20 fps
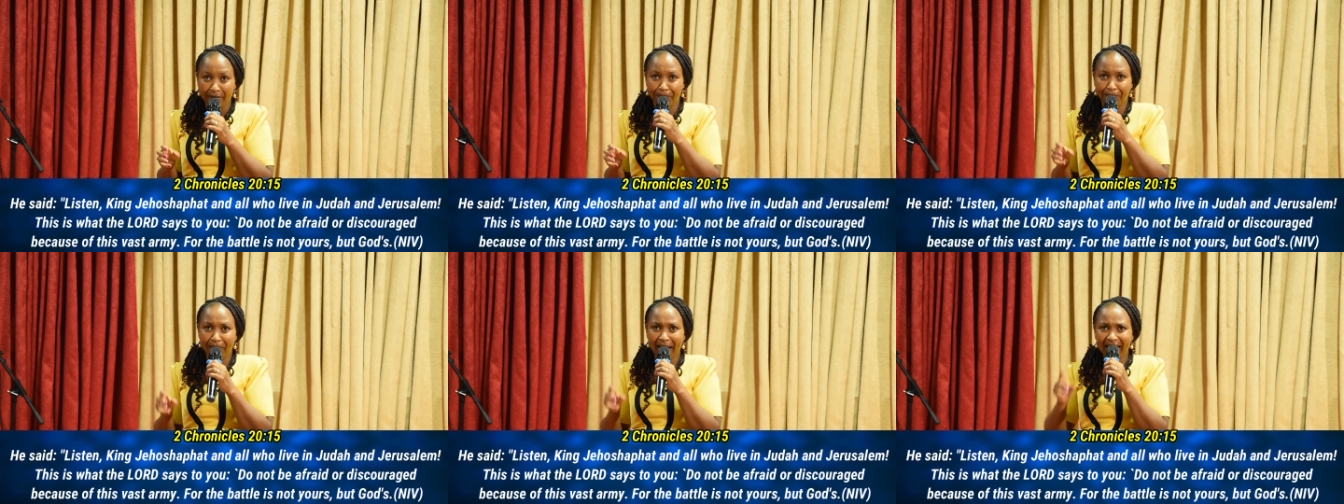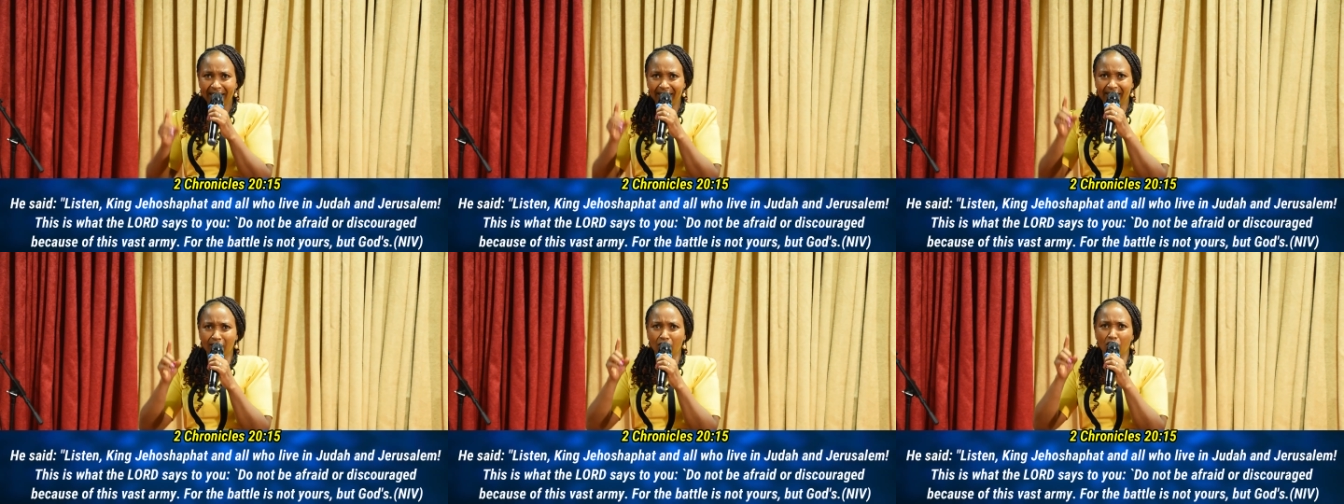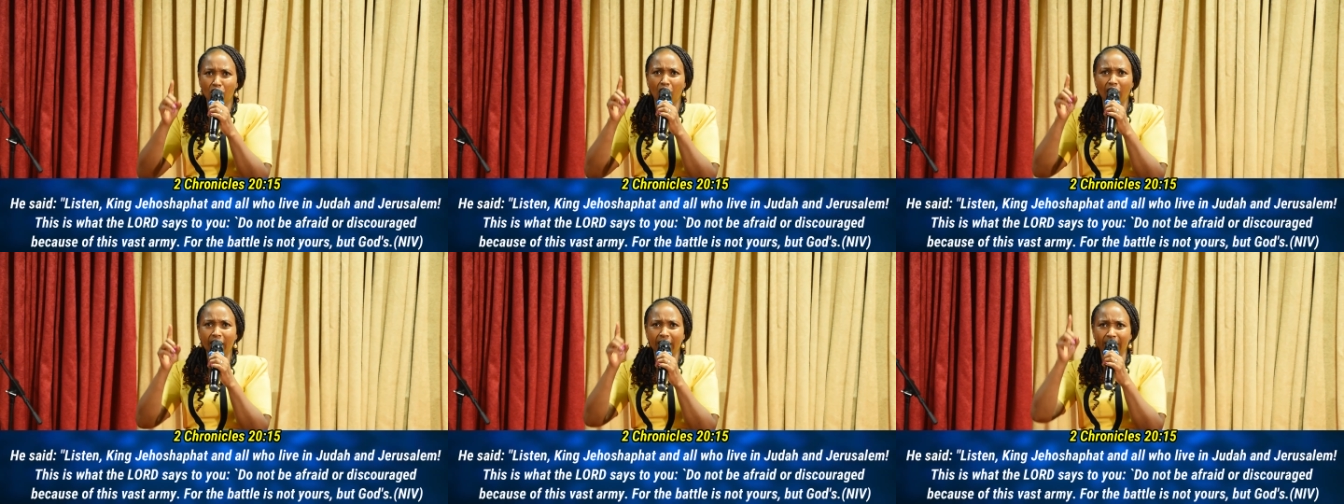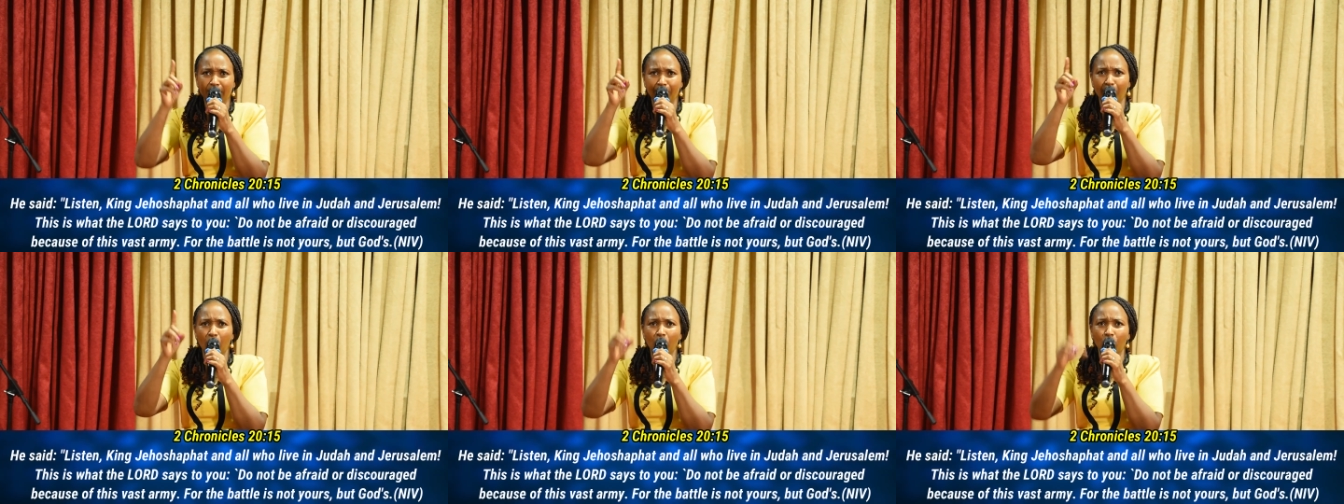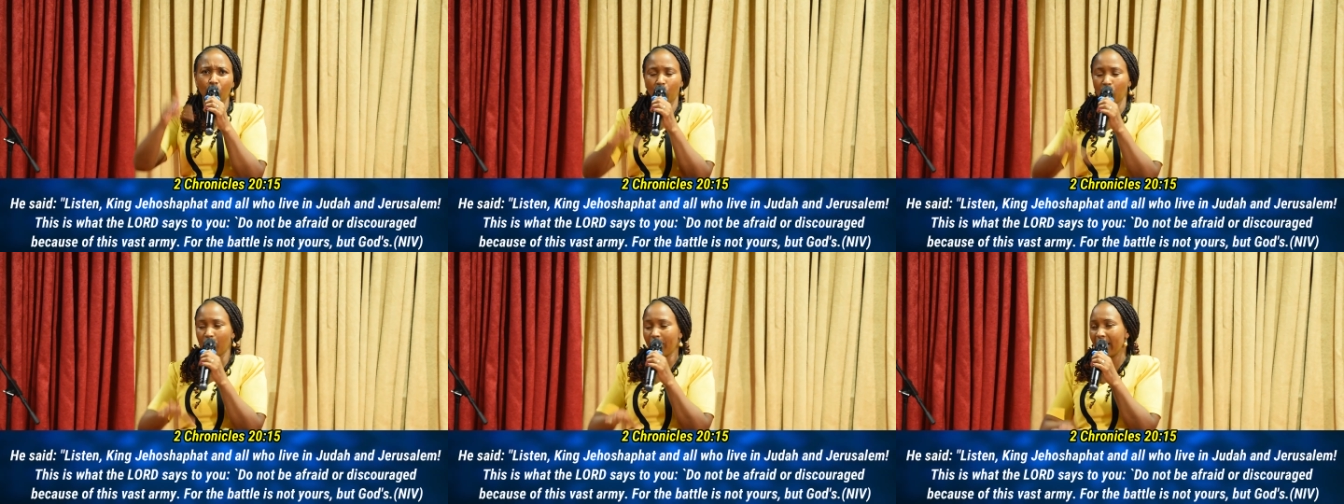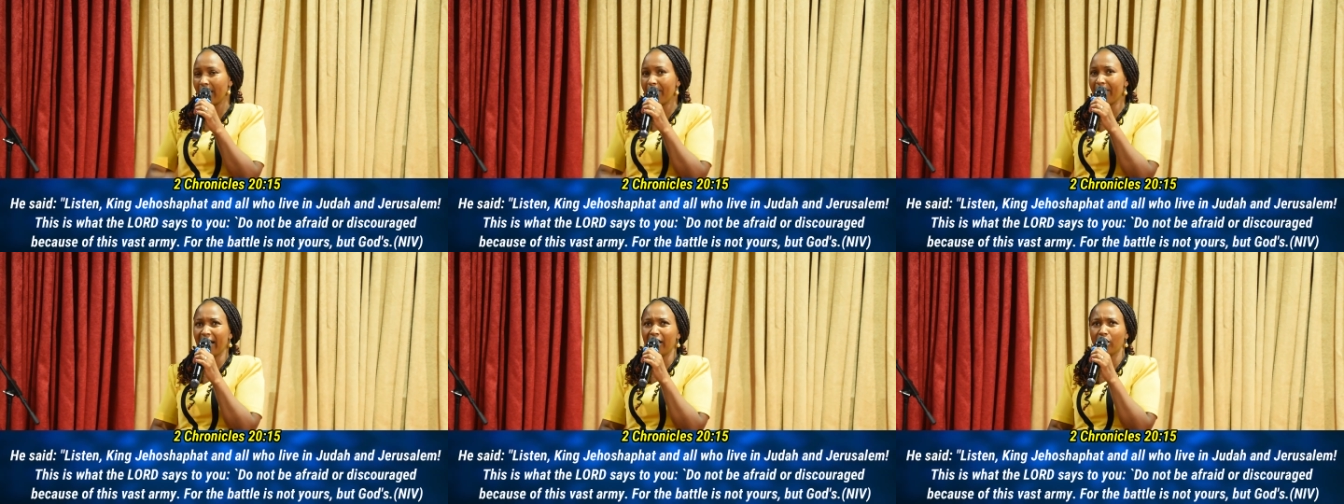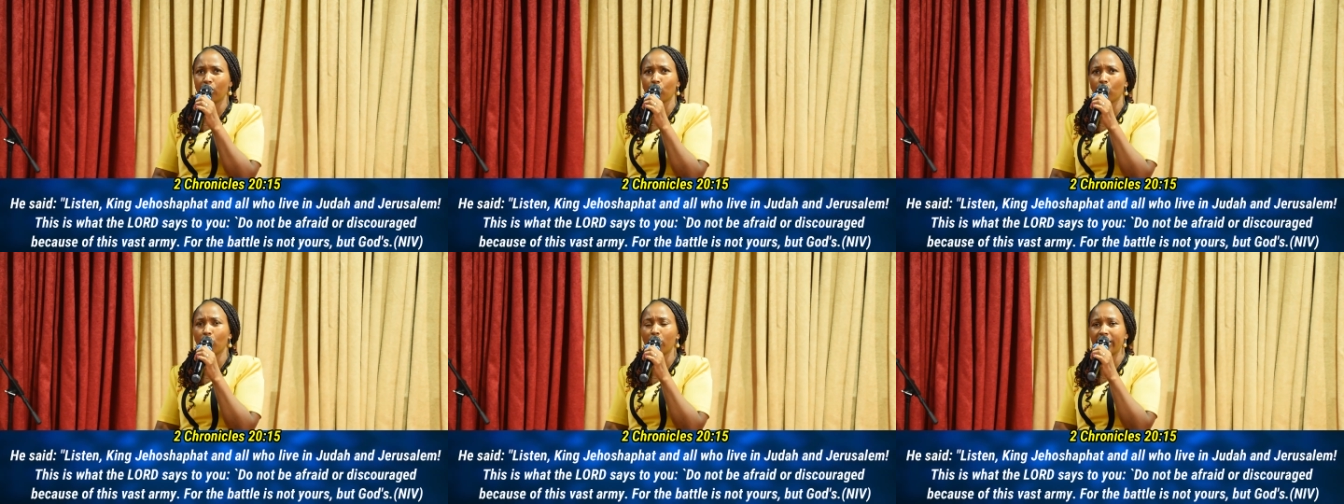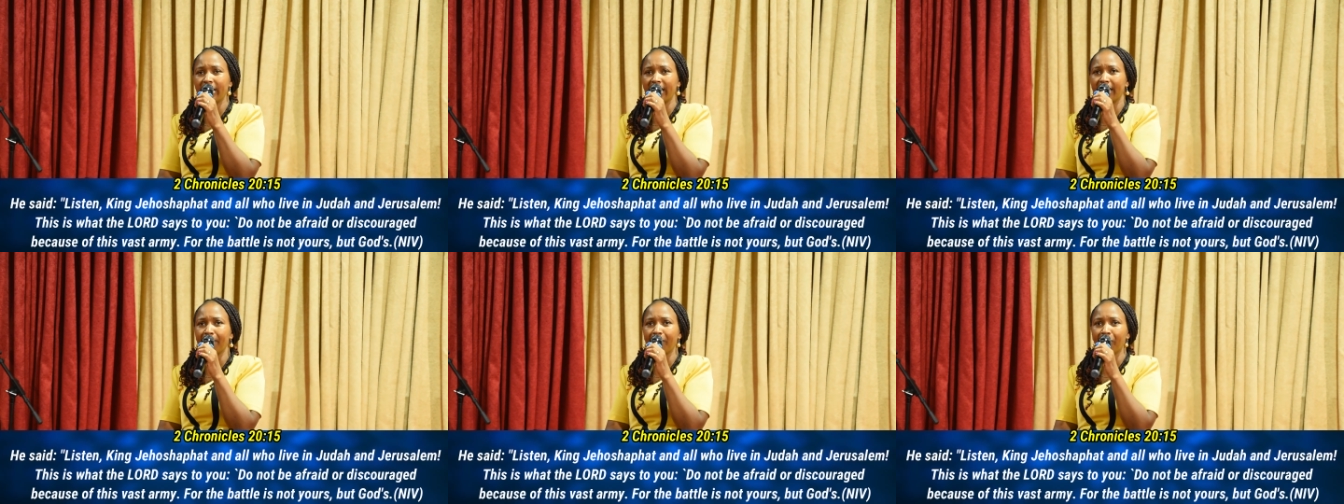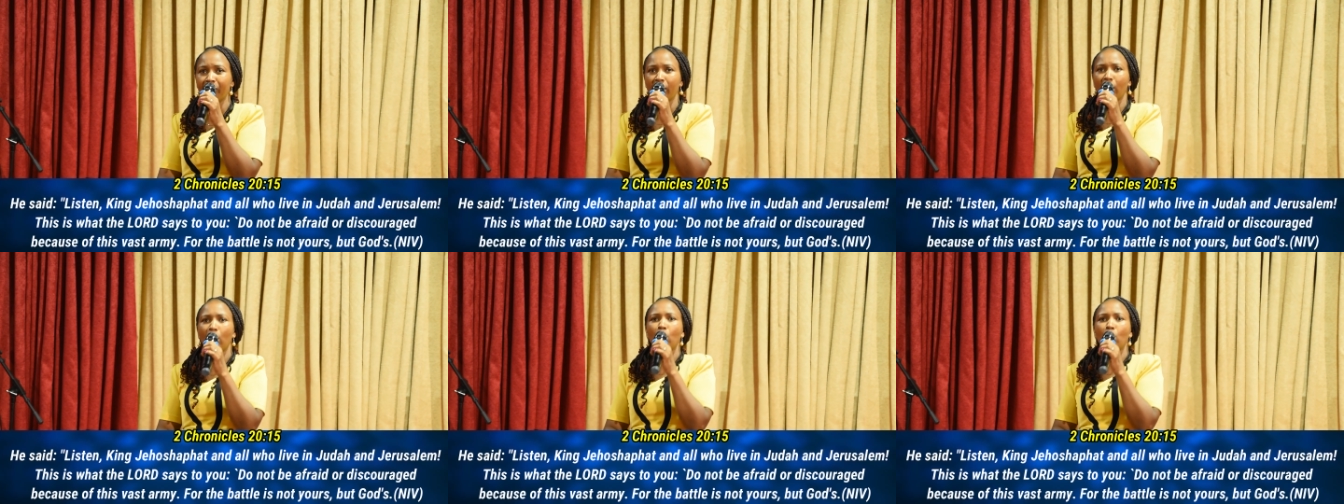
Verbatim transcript: But God spoke to him and told him,